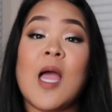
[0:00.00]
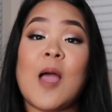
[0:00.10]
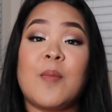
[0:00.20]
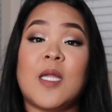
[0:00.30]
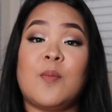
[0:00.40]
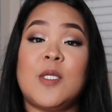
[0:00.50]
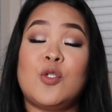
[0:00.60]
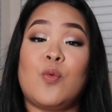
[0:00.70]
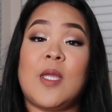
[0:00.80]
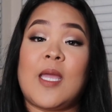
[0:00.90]
I'm gonna be
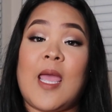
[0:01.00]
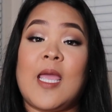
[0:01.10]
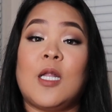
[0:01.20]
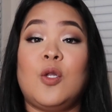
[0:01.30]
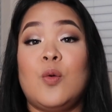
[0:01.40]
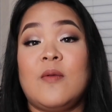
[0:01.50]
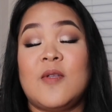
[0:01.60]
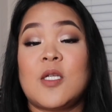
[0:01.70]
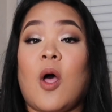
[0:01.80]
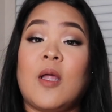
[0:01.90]
doing a Louis
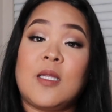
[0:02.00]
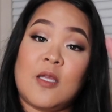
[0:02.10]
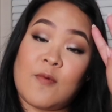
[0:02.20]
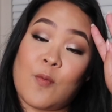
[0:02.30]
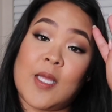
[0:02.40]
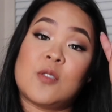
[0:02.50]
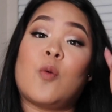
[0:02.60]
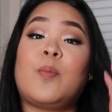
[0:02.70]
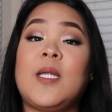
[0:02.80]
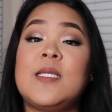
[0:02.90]
Vuitton giveaway, so
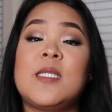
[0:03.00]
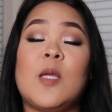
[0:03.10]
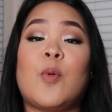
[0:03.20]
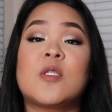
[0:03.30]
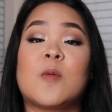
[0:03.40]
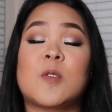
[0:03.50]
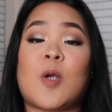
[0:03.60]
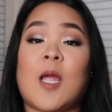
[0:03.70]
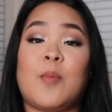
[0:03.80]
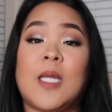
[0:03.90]
please keep on
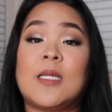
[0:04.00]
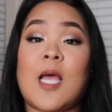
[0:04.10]
subscribing.